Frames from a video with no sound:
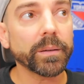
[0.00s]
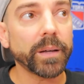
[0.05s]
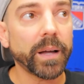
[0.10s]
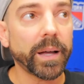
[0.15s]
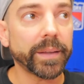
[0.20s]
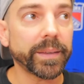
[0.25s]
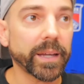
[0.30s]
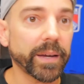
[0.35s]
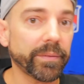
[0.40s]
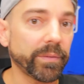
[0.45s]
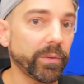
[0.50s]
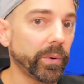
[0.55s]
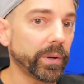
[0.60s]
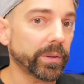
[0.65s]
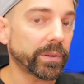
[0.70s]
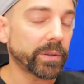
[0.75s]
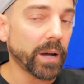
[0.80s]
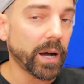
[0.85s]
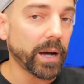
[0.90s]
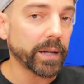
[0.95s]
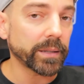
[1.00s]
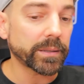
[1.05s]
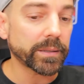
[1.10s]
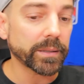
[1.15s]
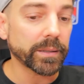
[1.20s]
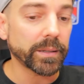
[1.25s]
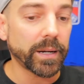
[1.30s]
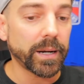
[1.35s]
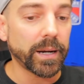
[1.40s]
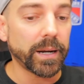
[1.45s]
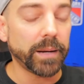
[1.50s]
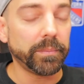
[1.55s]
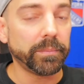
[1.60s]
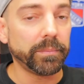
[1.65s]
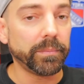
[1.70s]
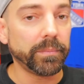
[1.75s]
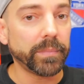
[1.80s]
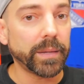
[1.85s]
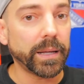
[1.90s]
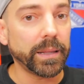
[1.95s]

I think everyone thought um,